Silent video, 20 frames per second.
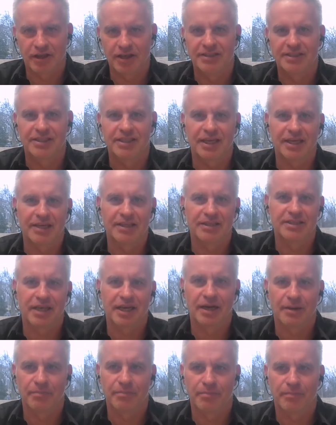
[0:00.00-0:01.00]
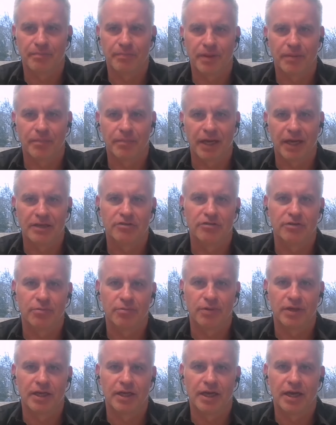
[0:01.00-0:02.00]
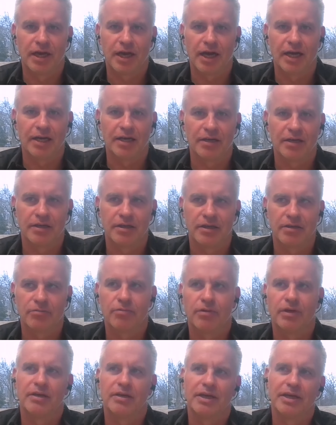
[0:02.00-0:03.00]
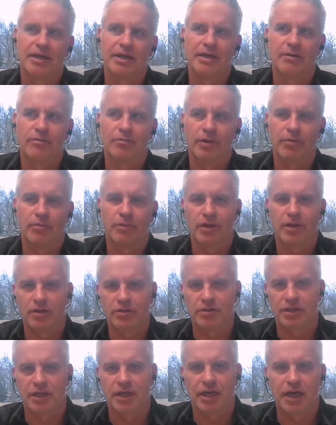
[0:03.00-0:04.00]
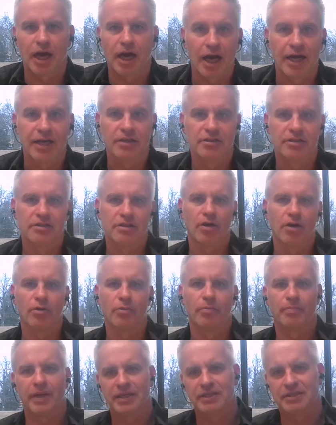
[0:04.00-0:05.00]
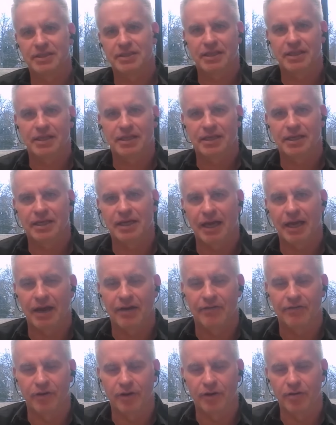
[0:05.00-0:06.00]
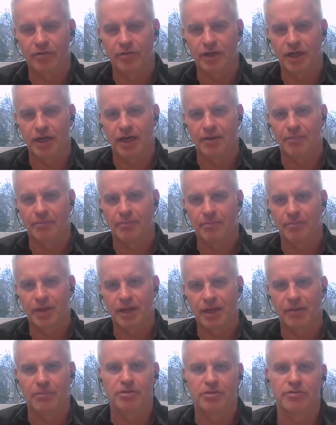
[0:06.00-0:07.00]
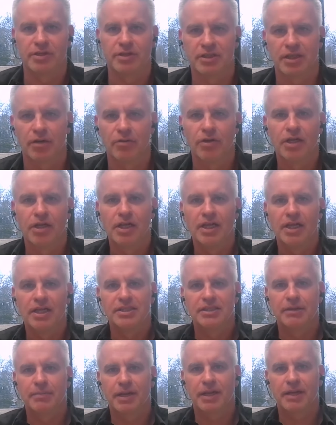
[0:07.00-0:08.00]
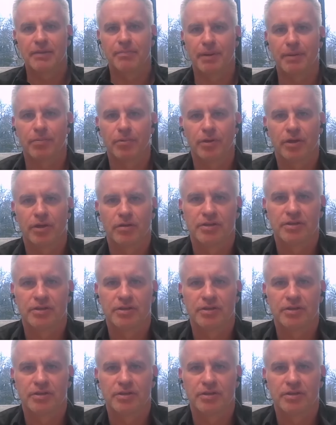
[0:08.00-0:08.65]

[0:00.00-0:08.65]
state battery with an iron. Well, we're using an iron salt based cathode chemistry. So typically people used